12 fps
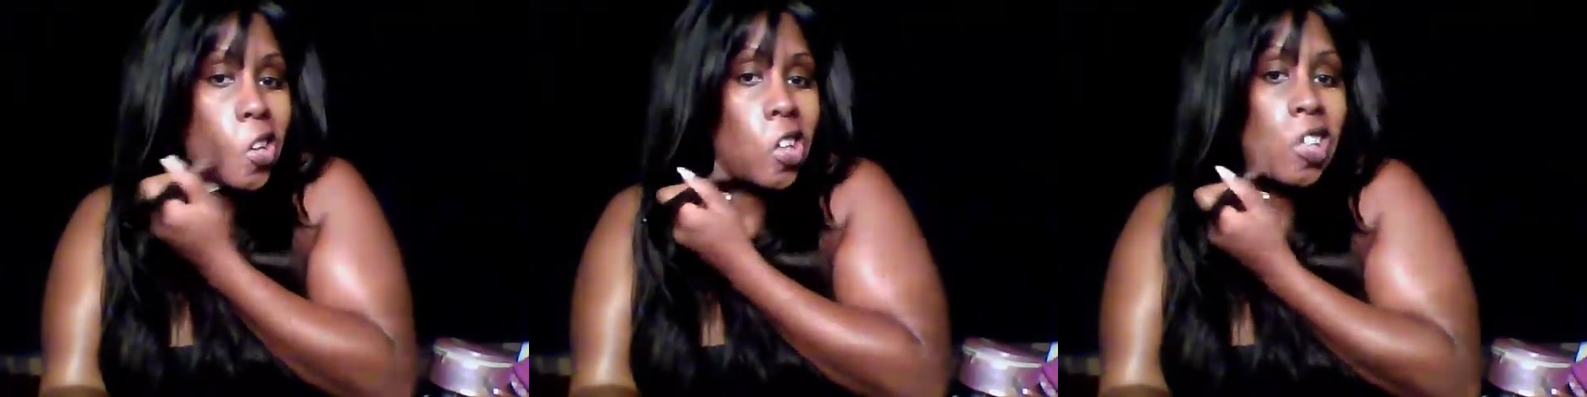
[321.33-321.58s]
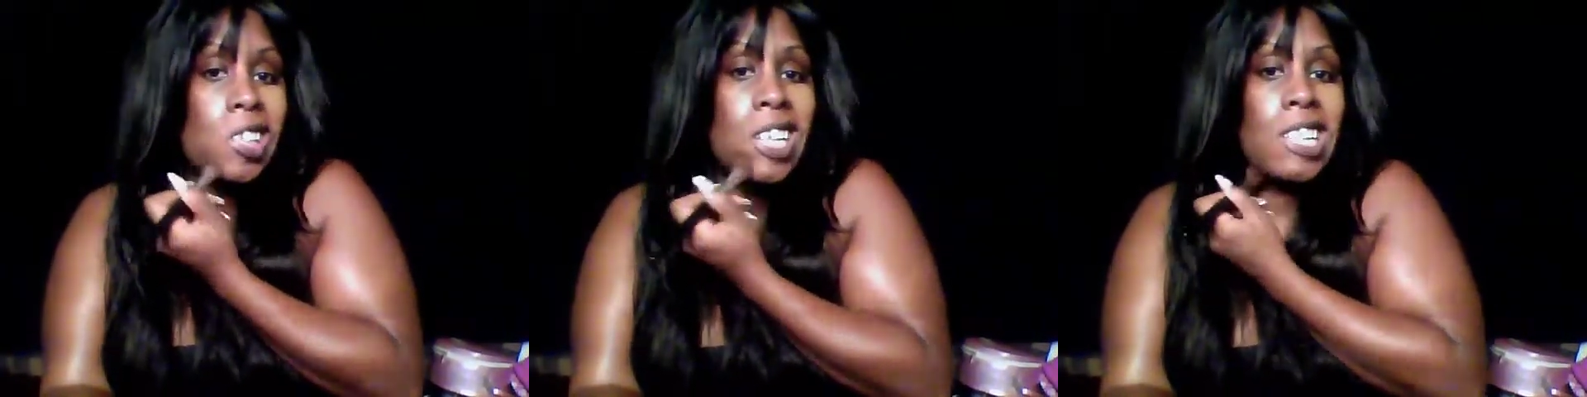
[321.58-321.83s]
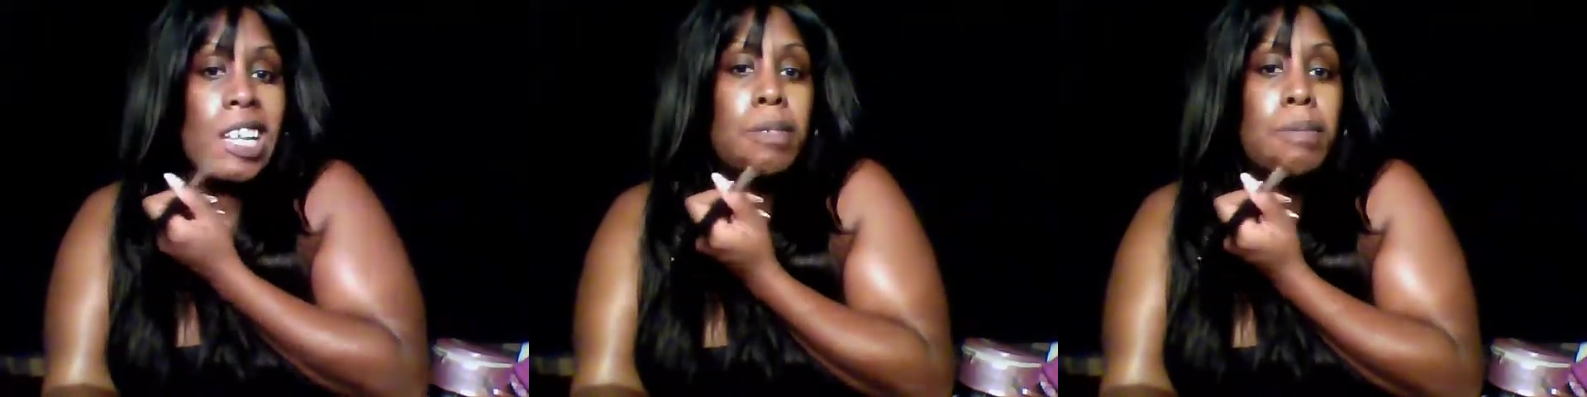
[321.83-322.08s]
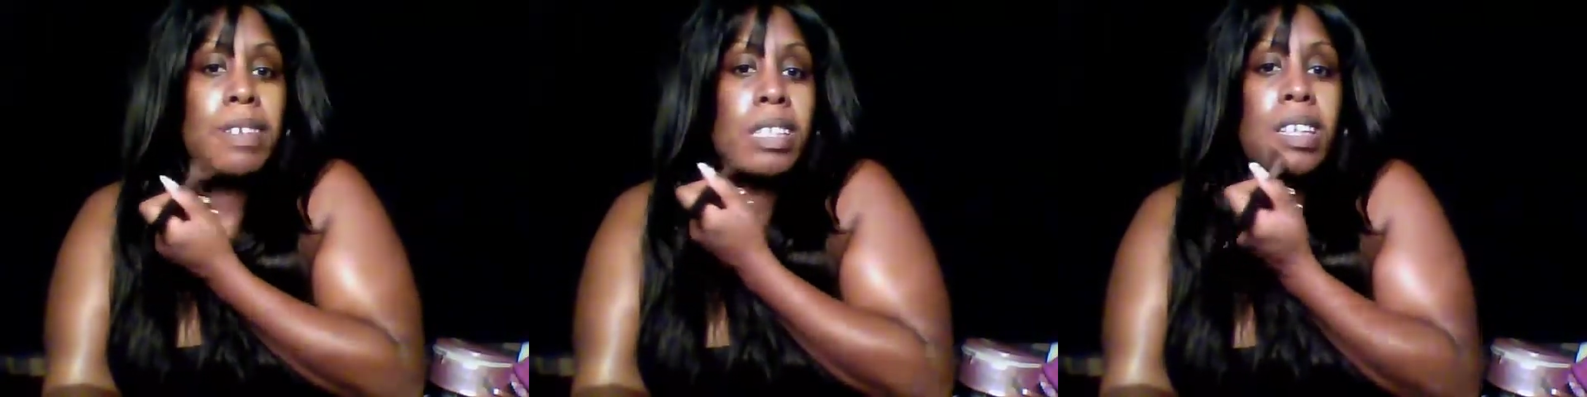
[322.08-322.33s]
because I like
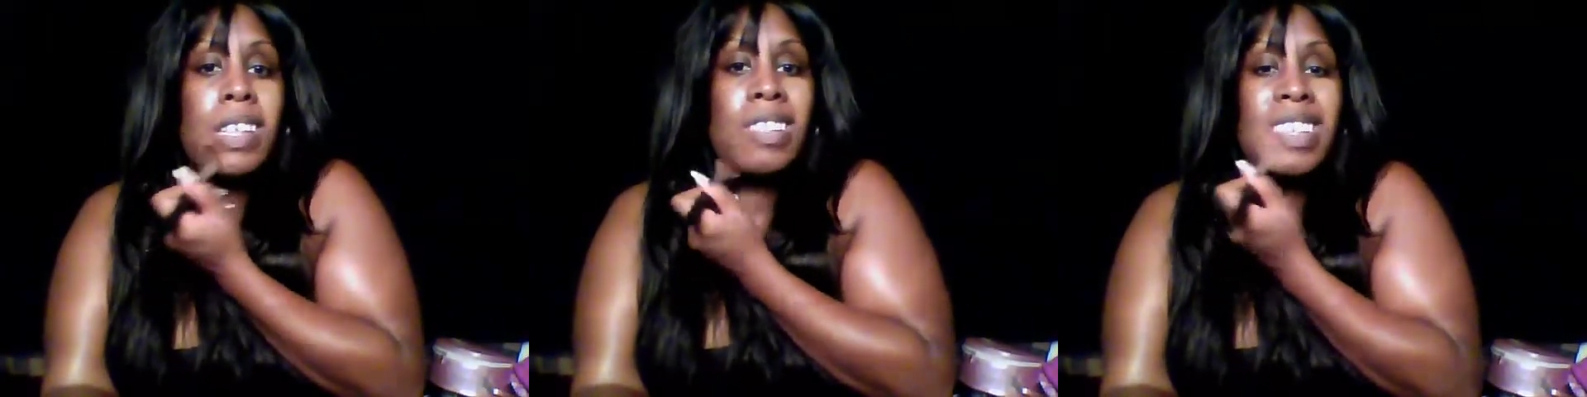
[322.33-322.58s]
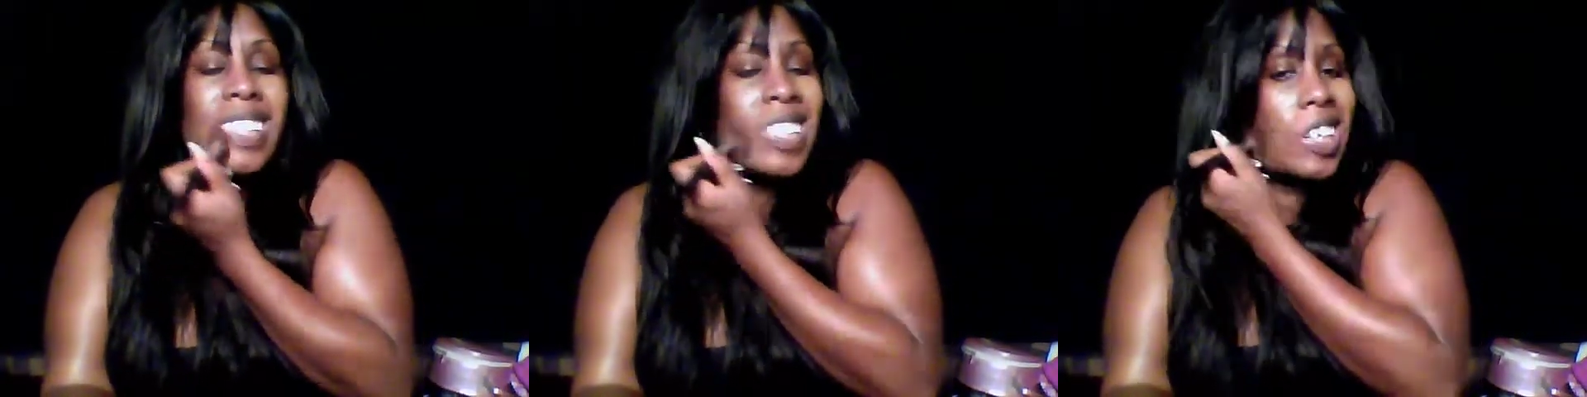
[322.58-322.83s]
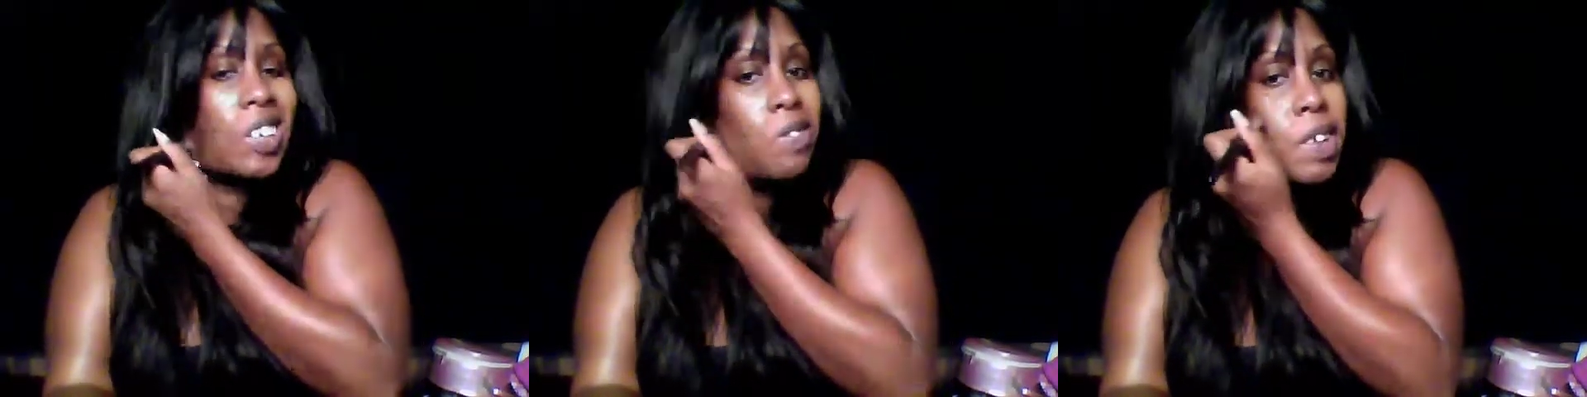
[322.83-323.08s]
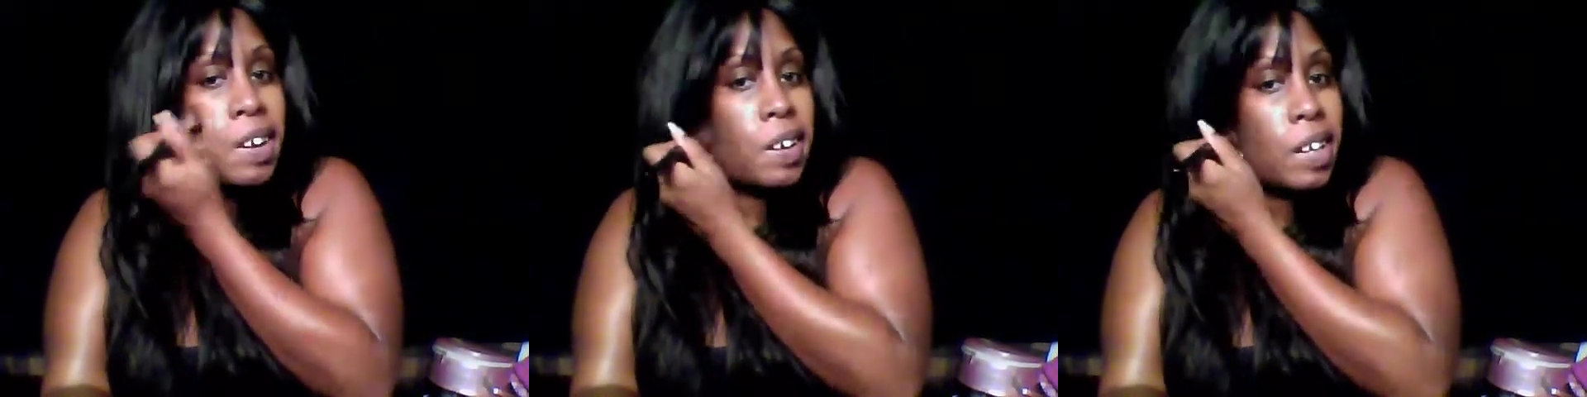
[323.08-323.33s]
my skin to look
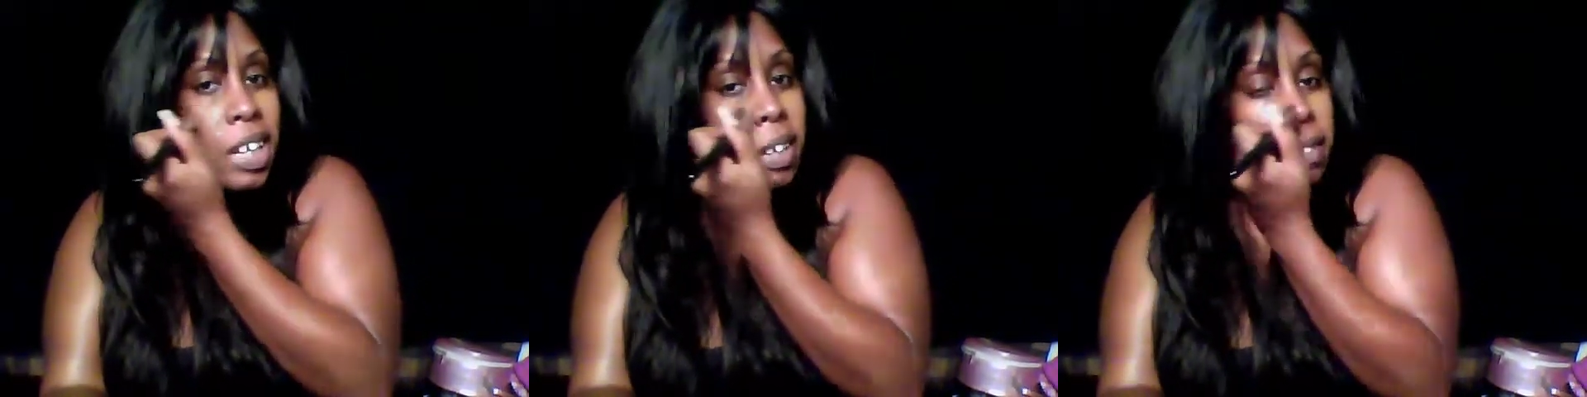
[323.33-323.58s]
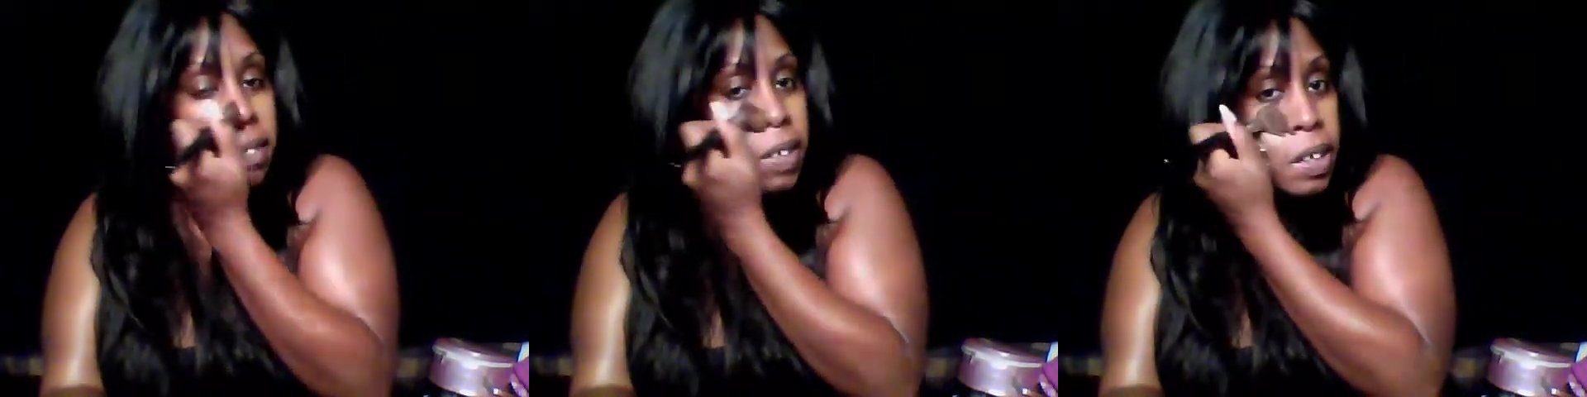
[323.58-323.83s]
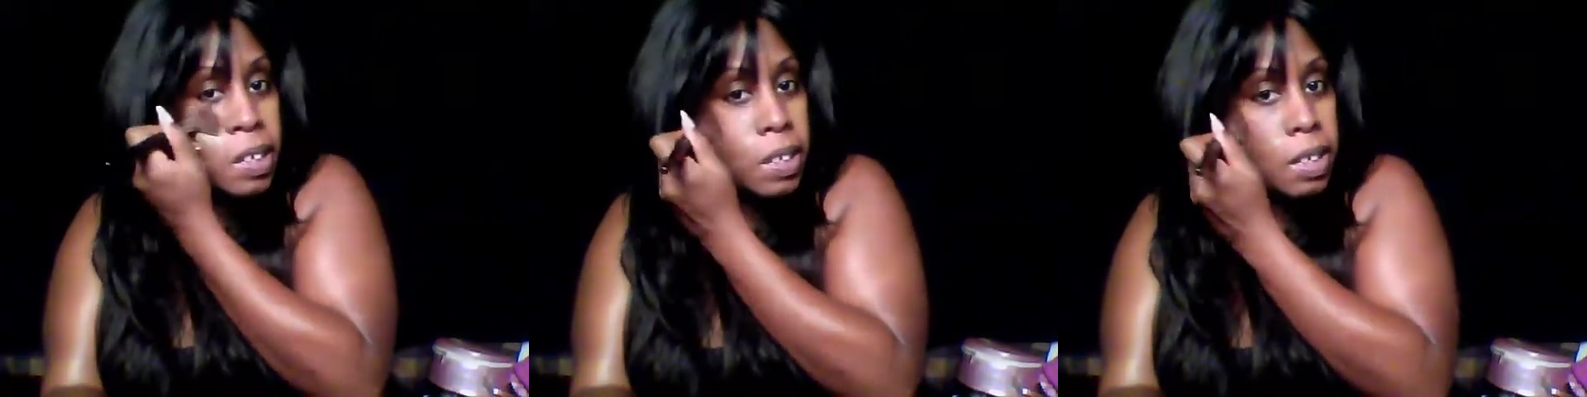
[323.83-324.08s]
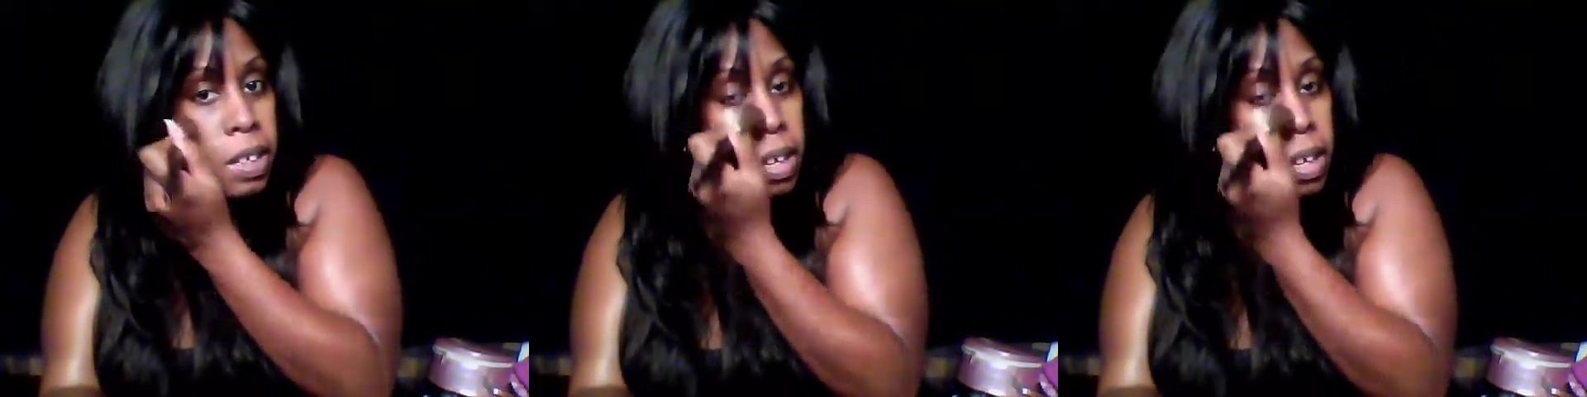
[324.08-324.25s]
very even.